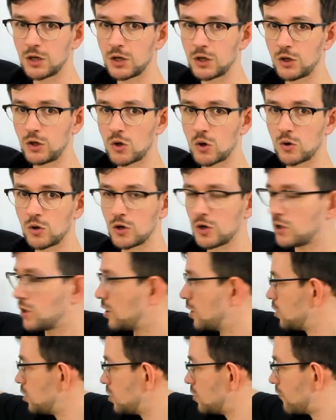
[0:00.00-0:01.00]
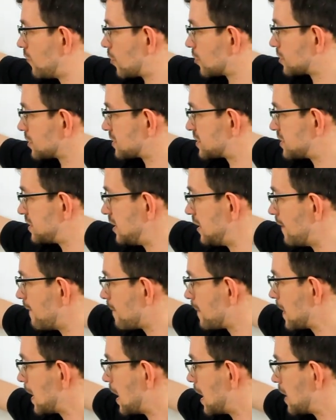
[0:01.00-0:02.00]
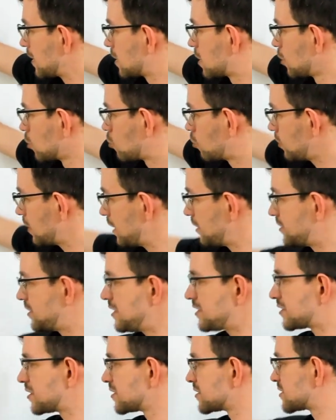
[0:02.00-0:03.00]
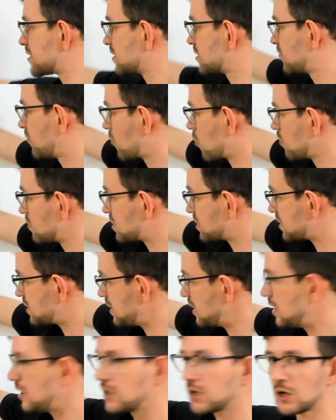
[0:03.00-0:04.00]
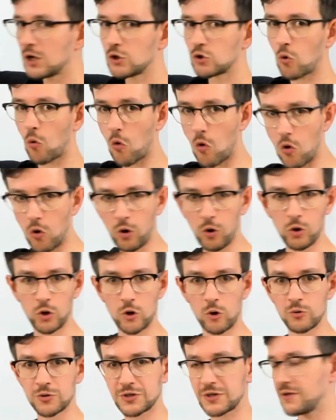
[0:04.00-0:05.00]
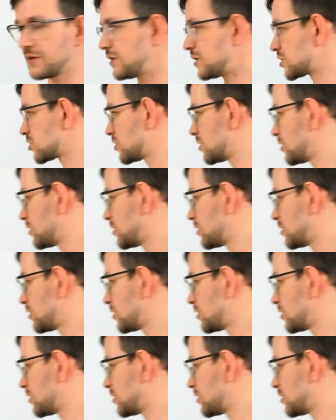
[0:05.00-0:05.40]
vertex C and calculate distances from C to all nodes in this tree.